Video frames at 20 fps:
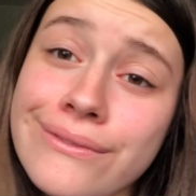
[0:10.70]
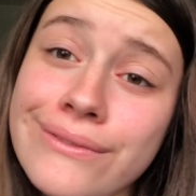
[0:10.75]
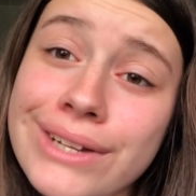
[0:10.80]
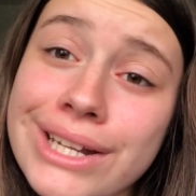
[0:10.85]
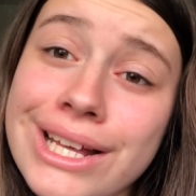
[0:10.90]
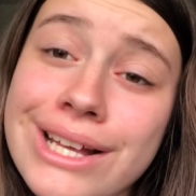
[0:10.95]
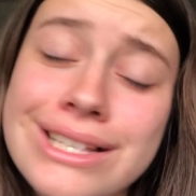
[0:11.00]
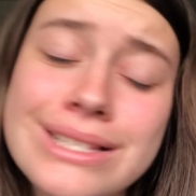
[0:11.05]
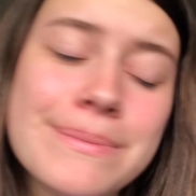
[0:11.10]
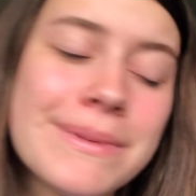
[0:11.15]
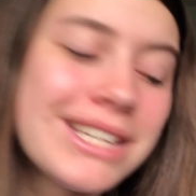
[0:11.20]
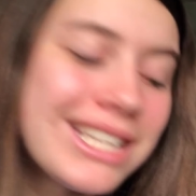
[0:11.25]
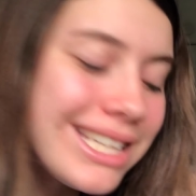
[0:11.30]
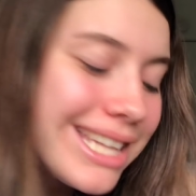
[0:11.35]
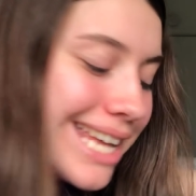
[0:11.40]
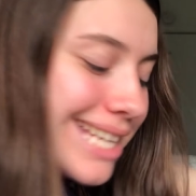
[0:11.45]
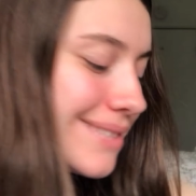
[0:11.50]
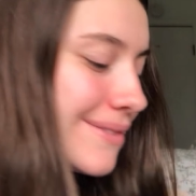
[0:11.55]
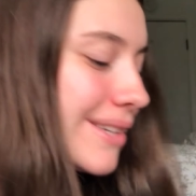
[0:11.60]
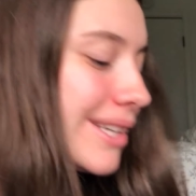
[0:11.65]
videos. But in
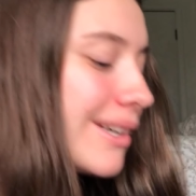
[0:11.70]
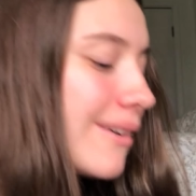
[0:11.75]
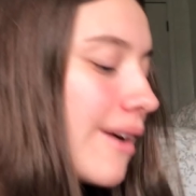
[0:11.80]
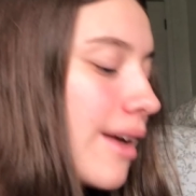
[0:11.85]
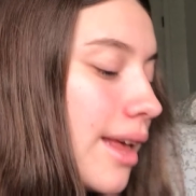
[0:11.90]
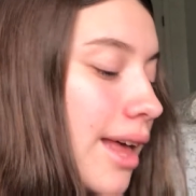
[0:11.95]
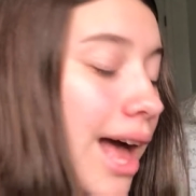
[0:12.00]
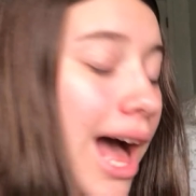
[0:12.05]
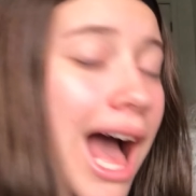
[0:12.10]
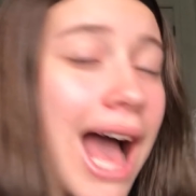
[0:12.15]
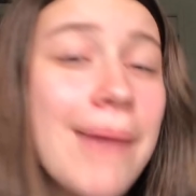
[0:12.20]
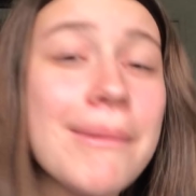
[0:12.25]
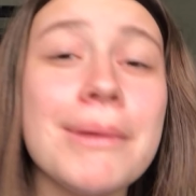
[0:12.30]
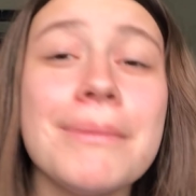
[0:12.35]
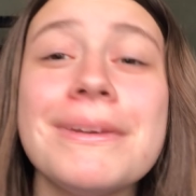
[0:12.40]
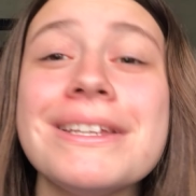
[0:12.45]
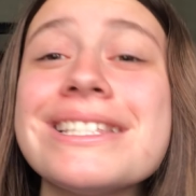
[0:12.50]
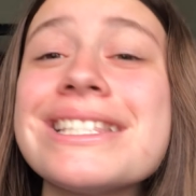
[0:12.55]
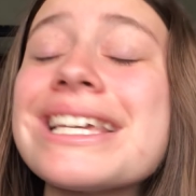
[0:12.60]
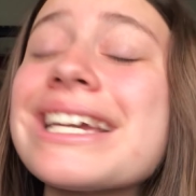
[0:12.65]
today's video, I'm
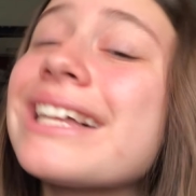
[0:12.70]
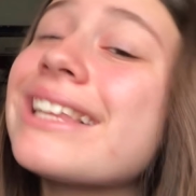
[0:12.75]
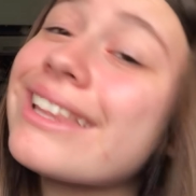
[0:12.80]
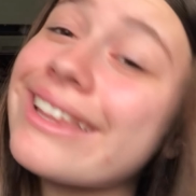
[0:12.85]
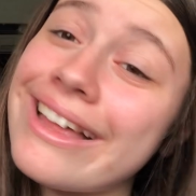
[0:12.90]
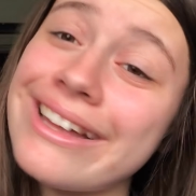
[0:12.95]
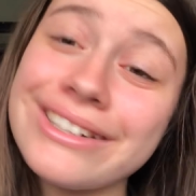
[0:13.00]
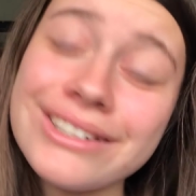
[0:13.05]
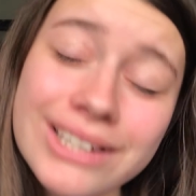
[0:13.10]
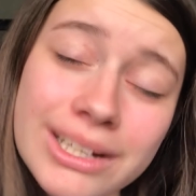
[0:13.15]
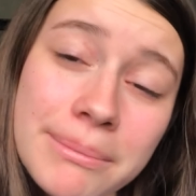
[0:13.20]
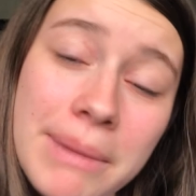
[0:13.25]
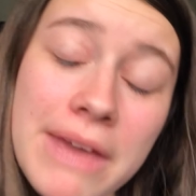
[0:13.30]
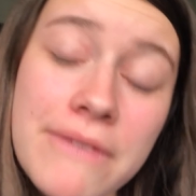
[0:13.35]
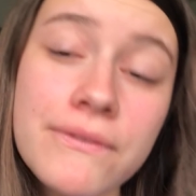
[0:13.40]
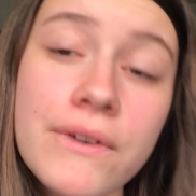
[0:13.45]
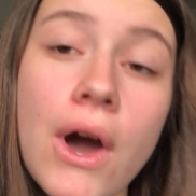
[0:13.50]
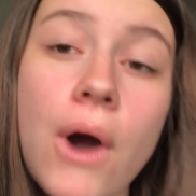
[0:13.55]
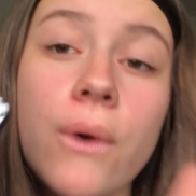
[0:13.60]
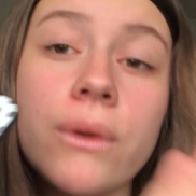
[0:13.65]
going to be decluttering my
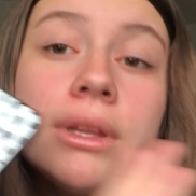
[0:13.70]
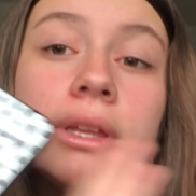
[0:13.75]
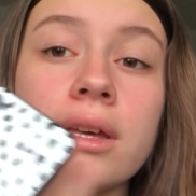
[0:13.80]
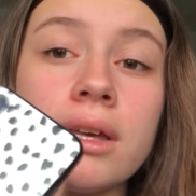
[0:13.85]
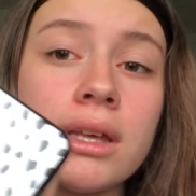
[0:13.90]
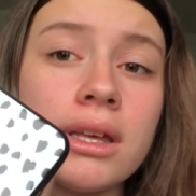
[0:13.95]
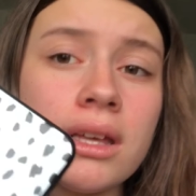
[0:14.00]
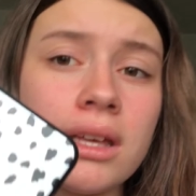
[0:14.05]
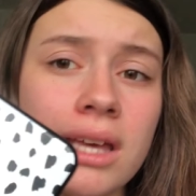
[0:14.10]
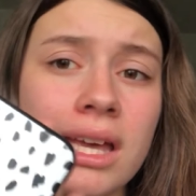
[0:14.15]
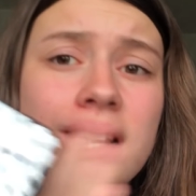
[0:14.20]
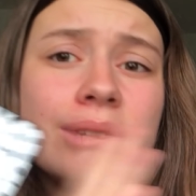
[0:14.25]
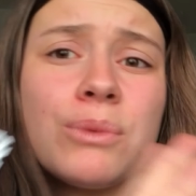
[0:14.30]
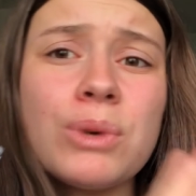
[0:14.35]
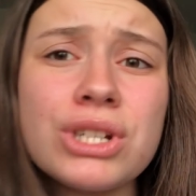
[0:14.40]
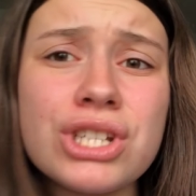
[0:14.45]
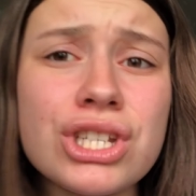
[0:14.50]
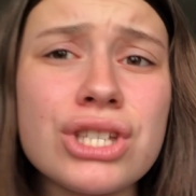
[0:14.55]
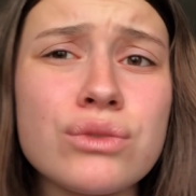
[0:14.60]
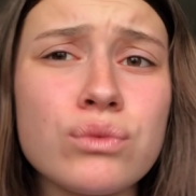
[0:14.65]
phone,
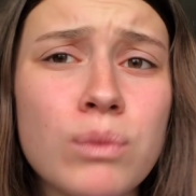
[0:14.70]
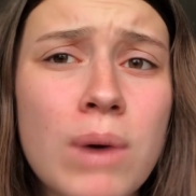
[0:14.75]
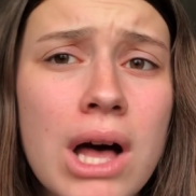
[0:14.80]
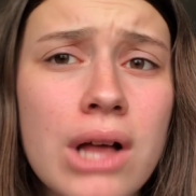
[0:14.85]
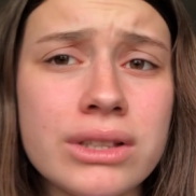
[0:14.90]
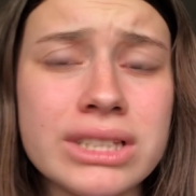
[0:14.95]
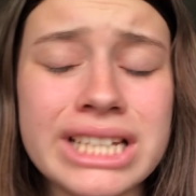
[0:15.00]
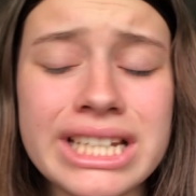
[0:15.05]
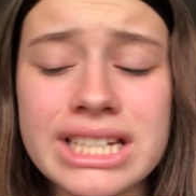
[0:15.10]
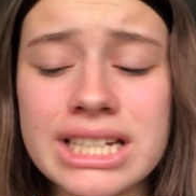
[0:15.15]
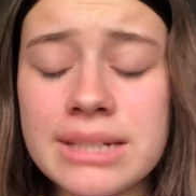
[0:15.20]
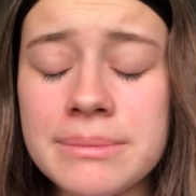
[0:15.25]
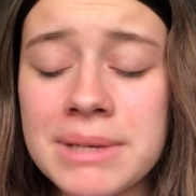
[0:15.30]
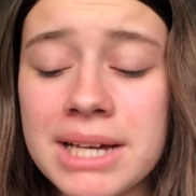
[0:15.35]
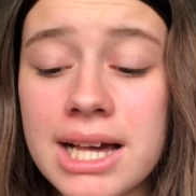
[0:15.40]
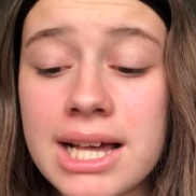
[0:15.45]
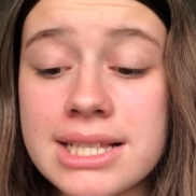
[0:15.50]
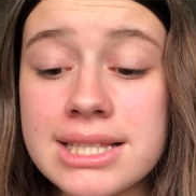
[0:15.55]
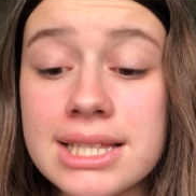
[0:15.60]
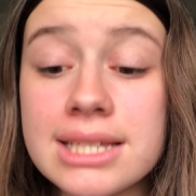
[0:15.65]
which is well needed
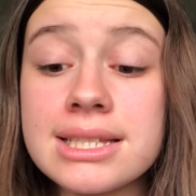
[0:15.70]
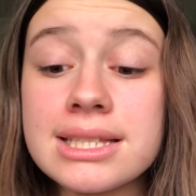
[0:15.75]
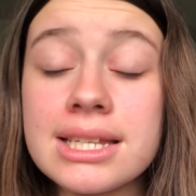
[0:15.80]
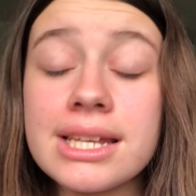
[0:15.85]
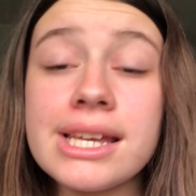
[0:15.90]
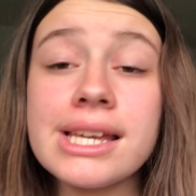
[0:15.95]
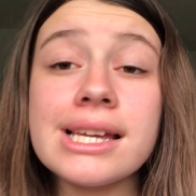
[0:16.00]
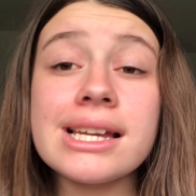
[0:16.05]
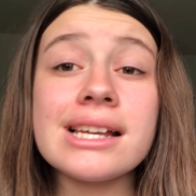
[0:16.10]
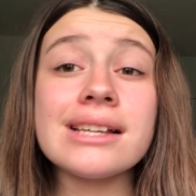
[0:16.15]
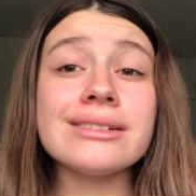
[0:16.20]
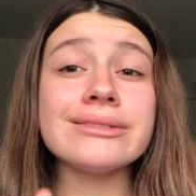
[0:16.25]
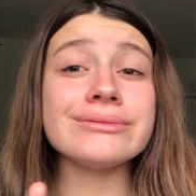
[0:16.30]
because this thing,